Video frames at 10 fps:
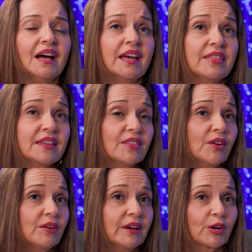I think
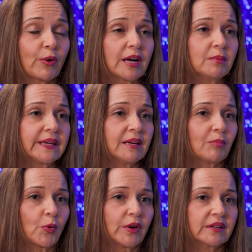they're incredibly
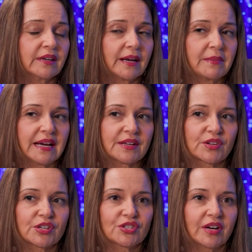important. I mean,
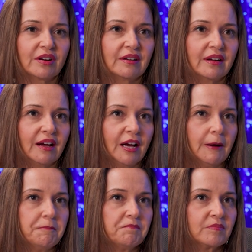as I shared,
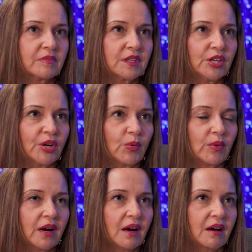um, you
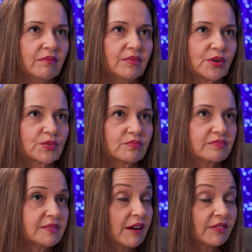know, uh, there's
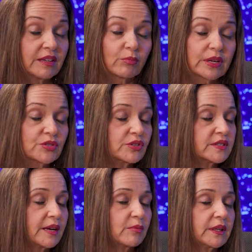definitely
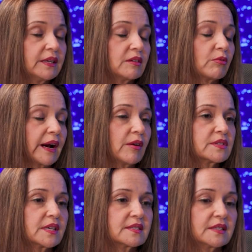research that really
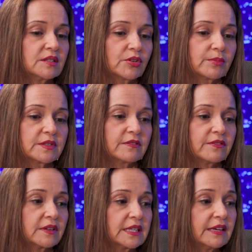grounds us in terms
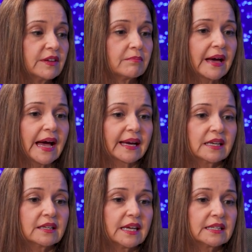of giving back
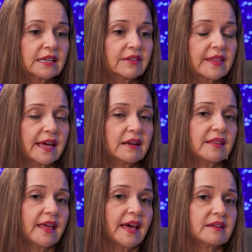and, and giving that,
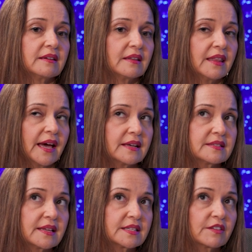that,
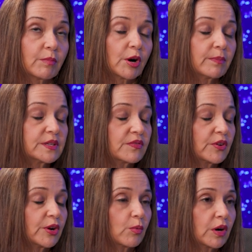that sense of purpose
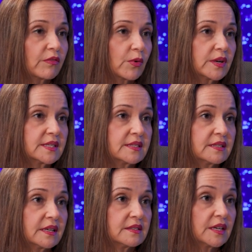for your workforce
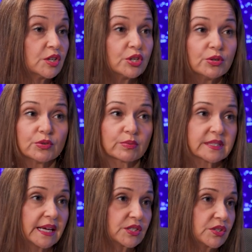is, is a huge
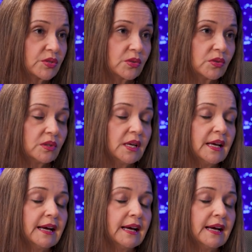retention tool.